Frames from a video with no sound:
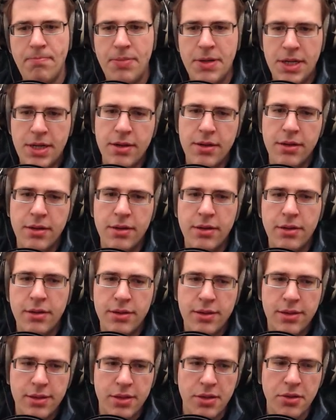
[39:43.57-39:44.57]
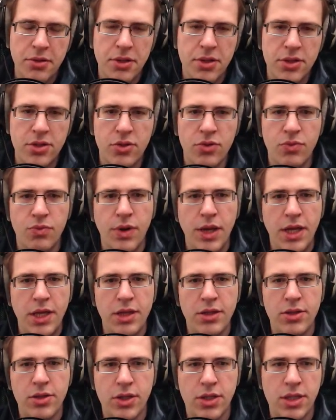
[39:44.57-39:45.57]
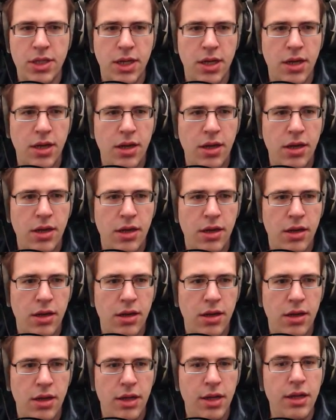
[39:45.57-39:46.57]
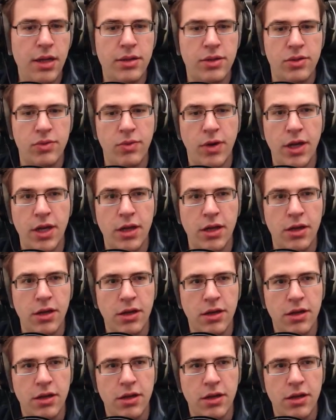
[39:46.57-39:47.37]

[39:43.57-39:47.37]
duh, it's going to rain today. It is raining.